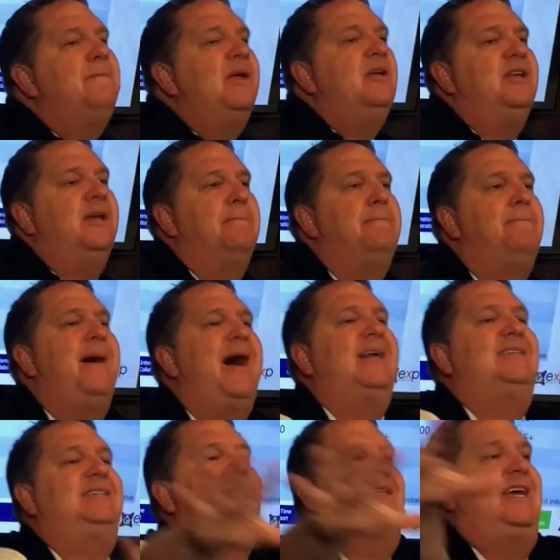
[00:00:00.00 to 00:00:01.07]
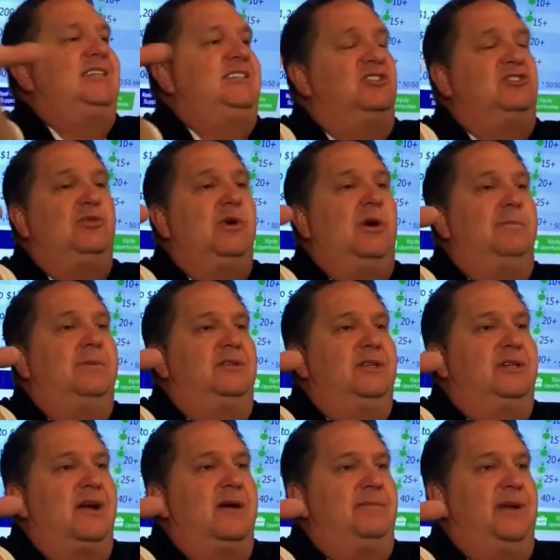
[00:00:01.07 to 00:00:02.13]
million back to the agents who helped build the
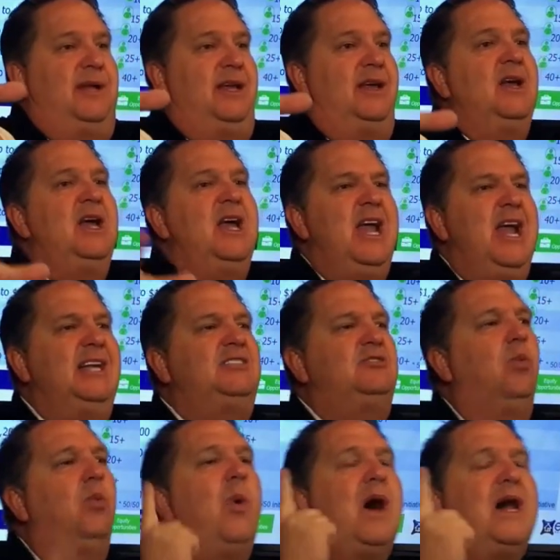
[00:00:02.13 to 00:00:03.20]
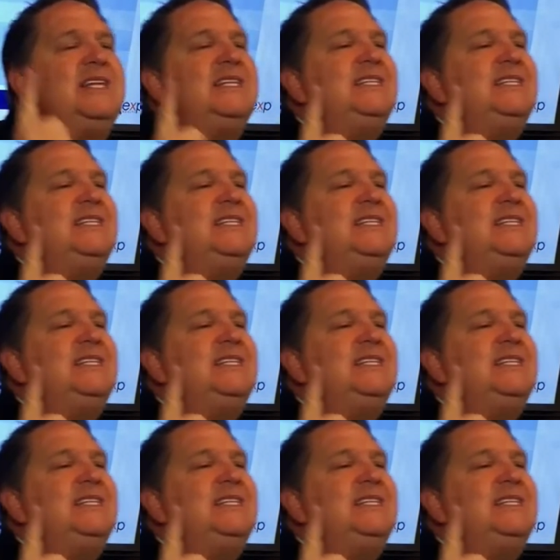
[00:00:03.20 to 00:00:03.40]
company. It's one